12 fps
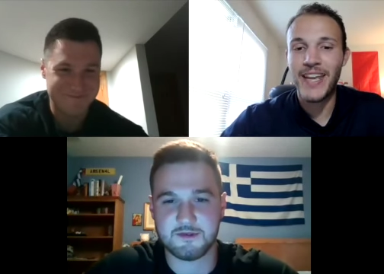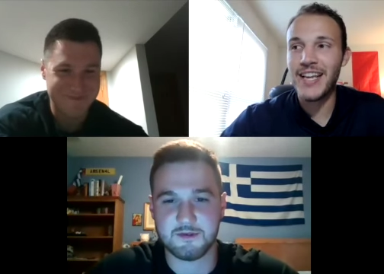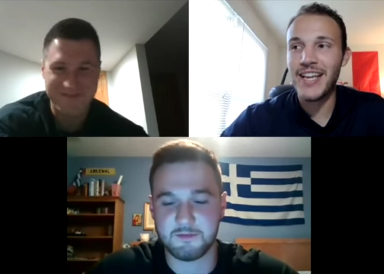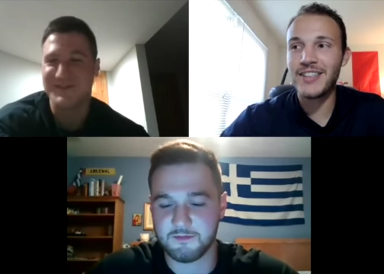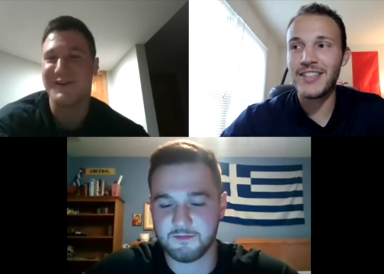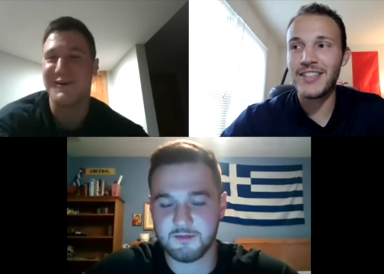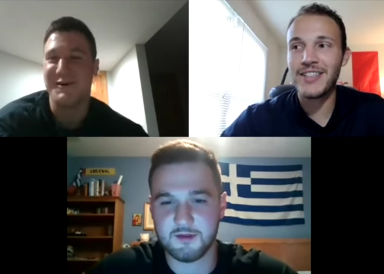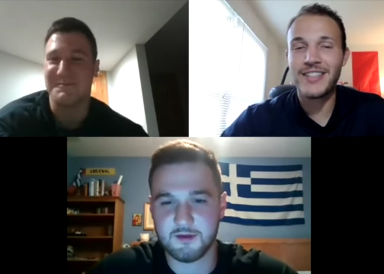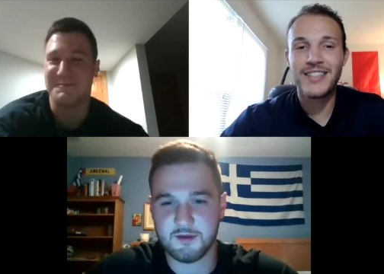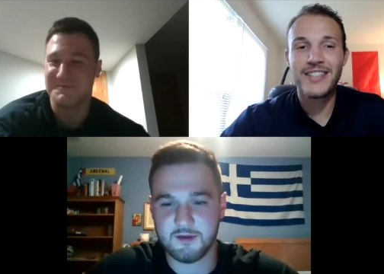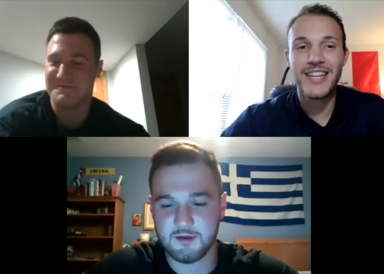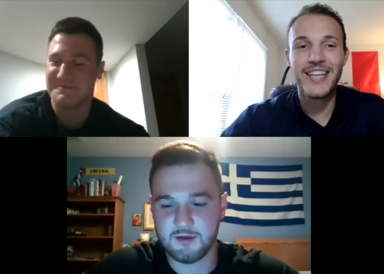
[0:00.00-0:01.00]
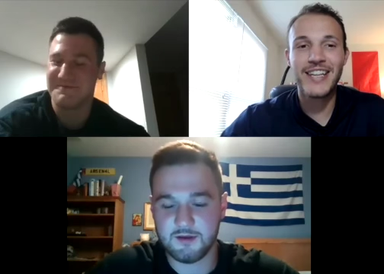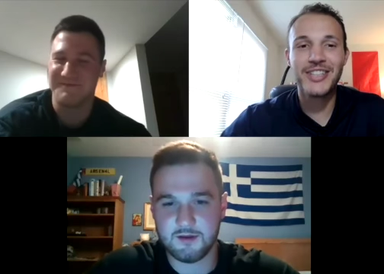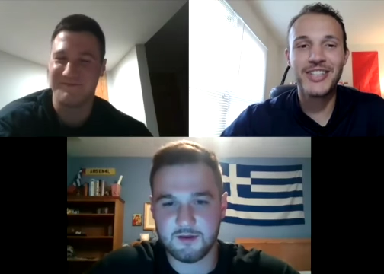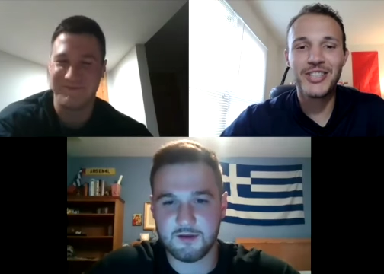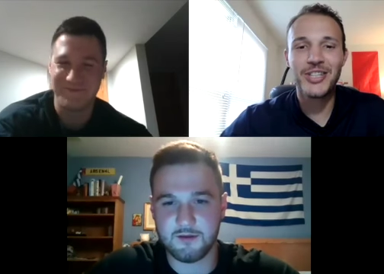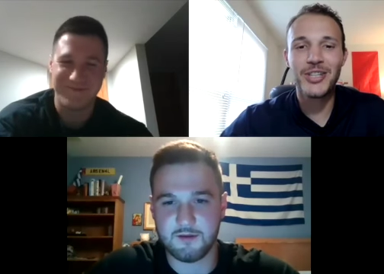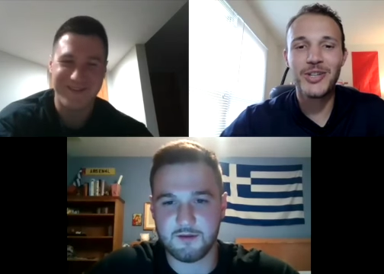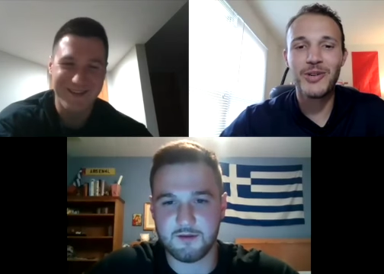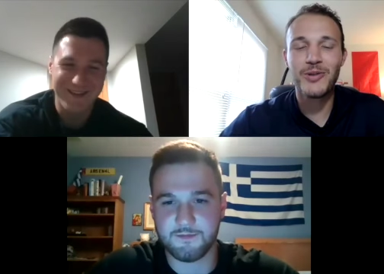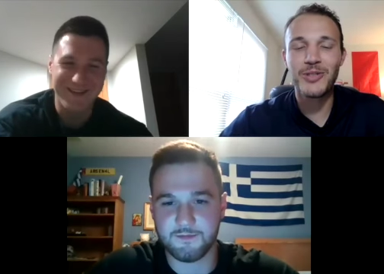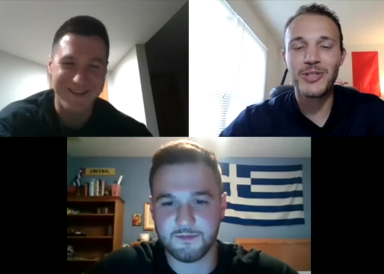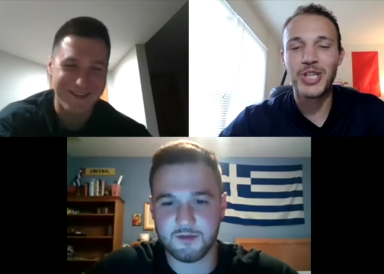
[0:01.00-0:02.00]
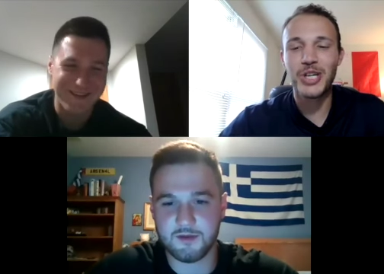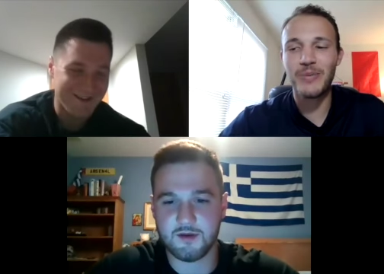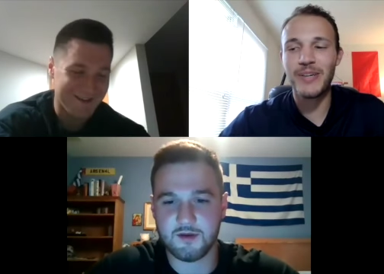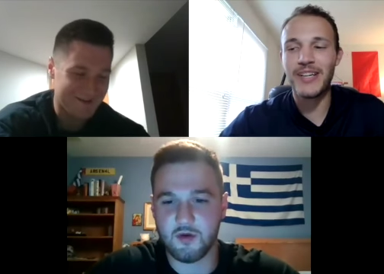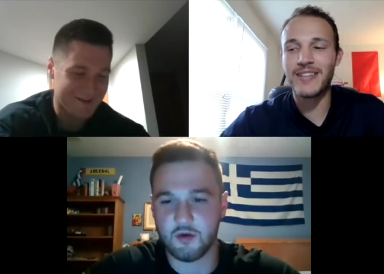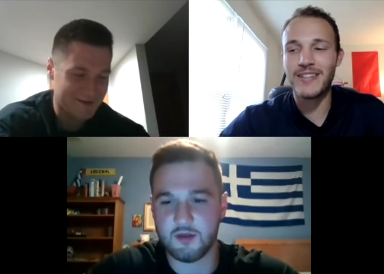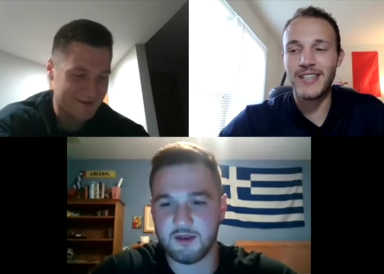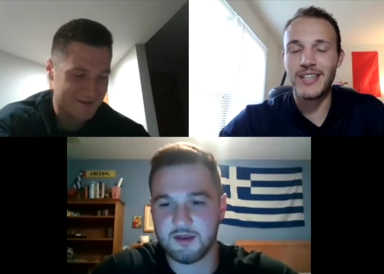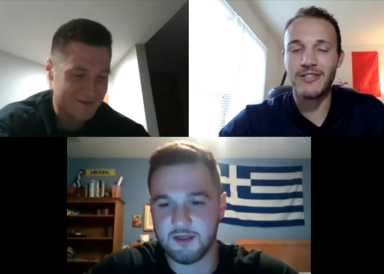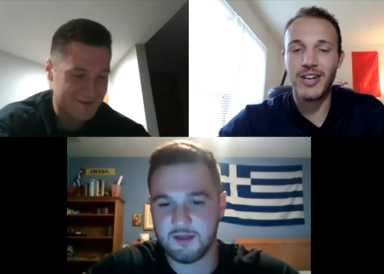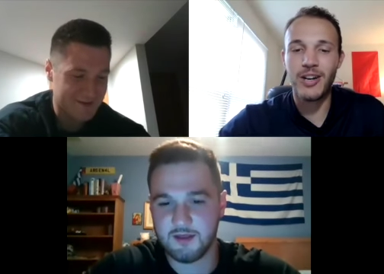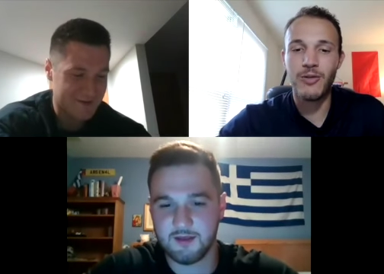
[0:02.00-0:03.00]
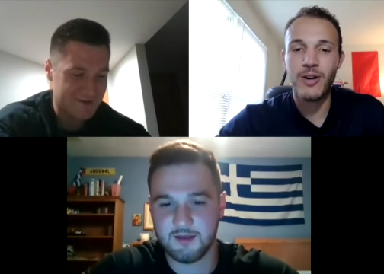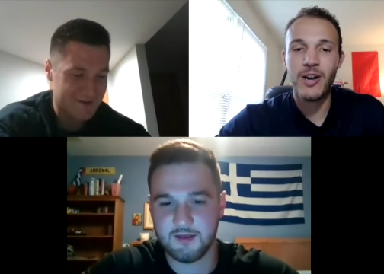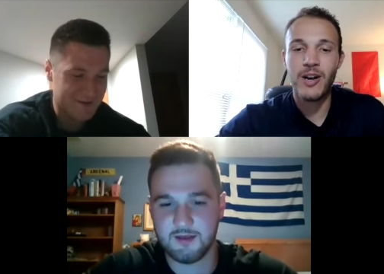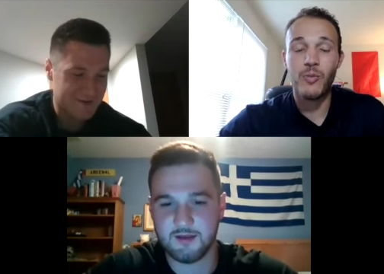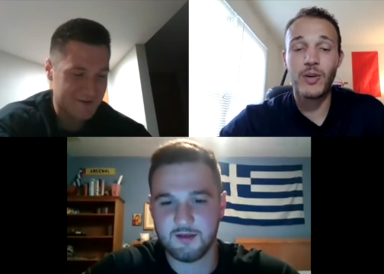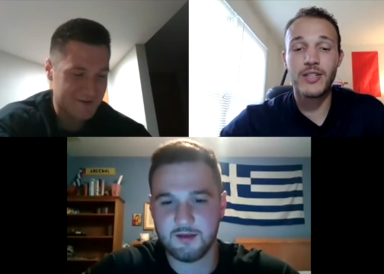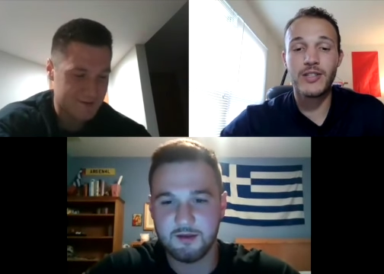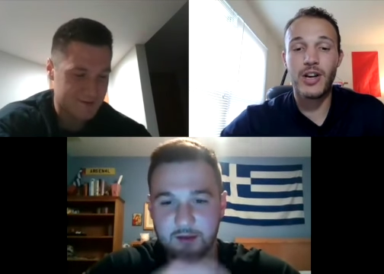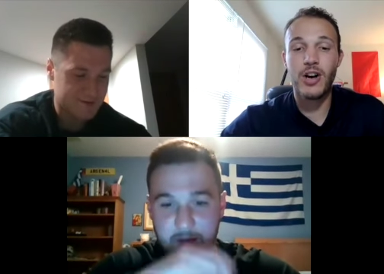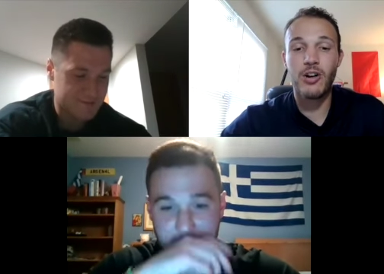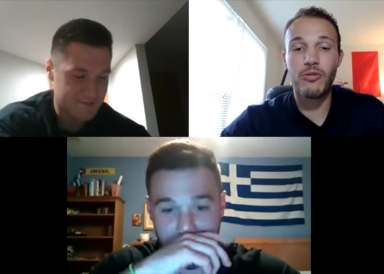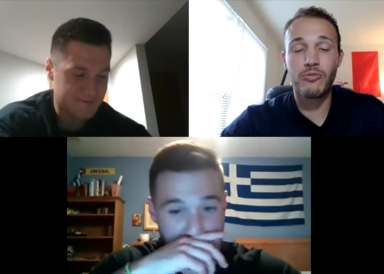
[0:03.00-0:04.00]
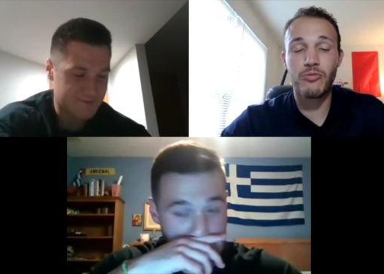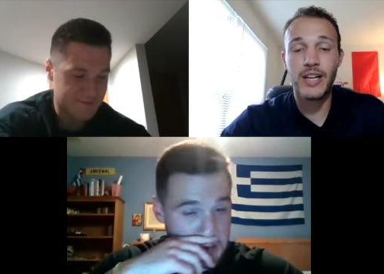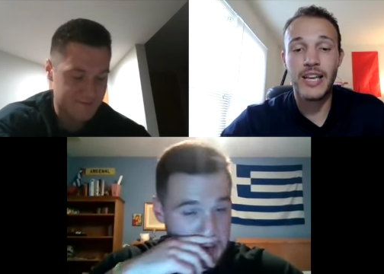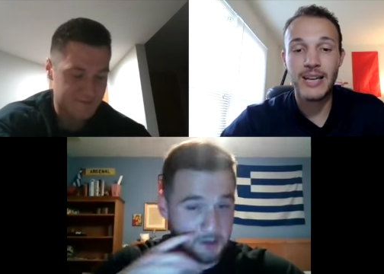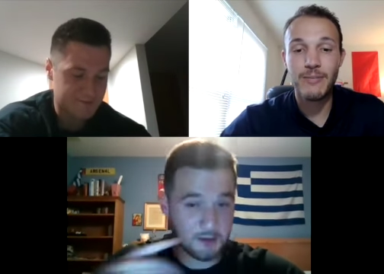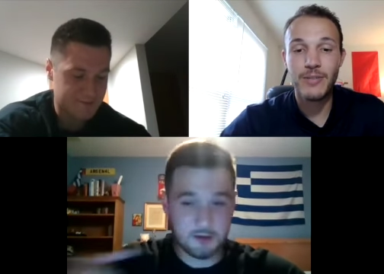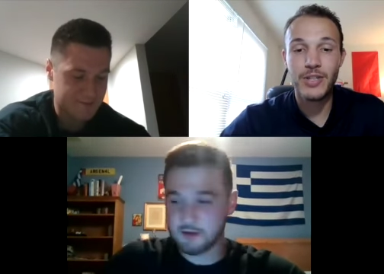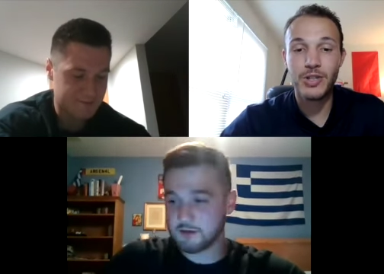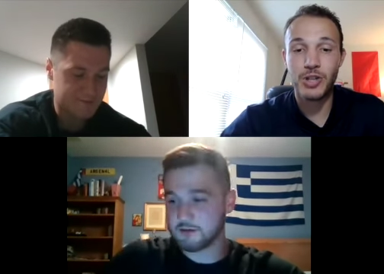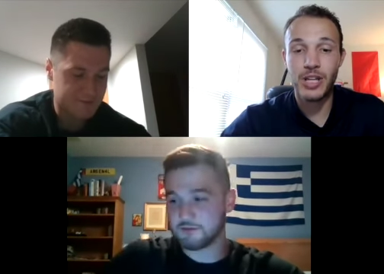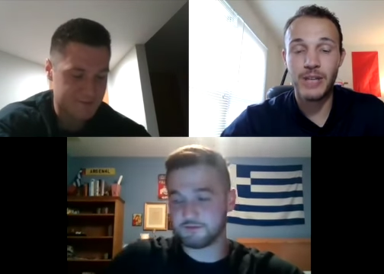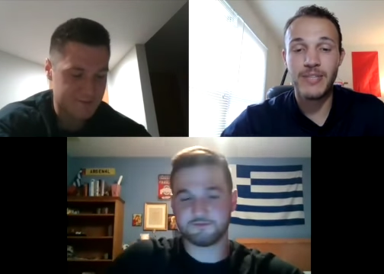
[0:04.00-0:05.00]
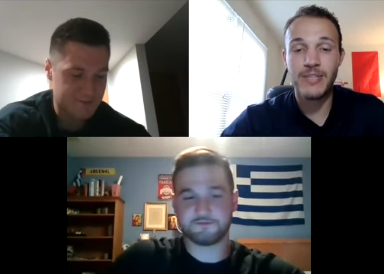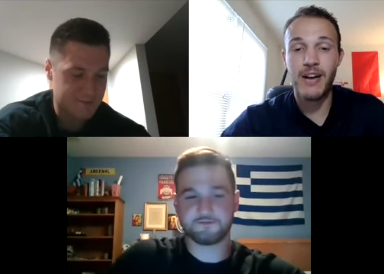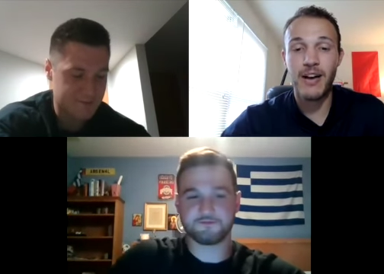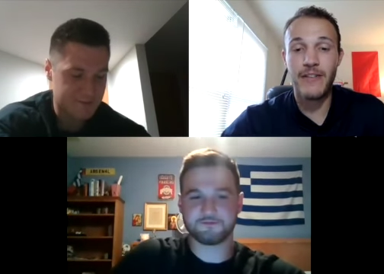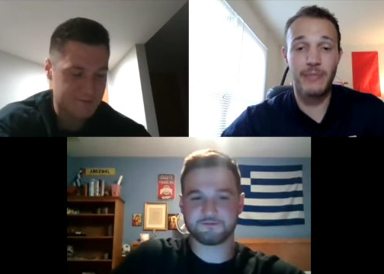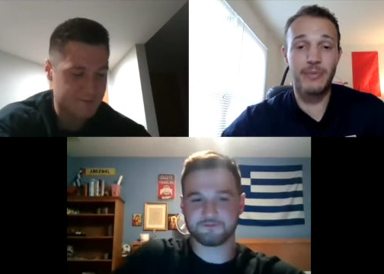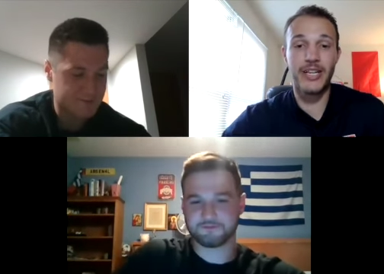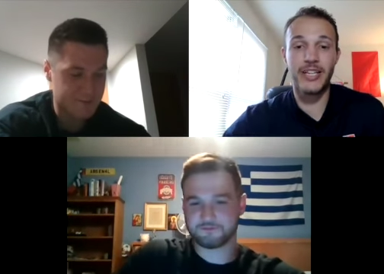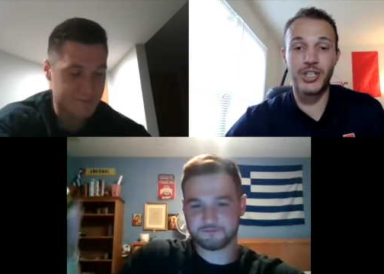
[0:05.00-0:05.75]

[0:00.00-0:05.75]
Speaker 1: up. England two, Germany zero. We saw Raheem the Dream tell everybody